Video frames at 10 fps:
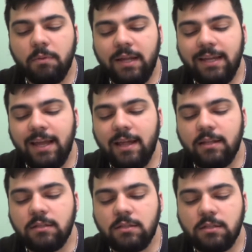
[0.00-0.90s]
I played
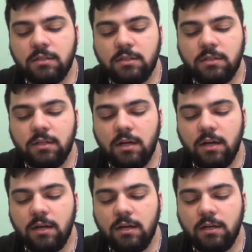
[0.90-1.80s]
against
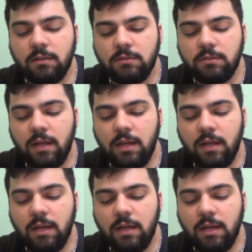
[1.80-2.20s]
uh,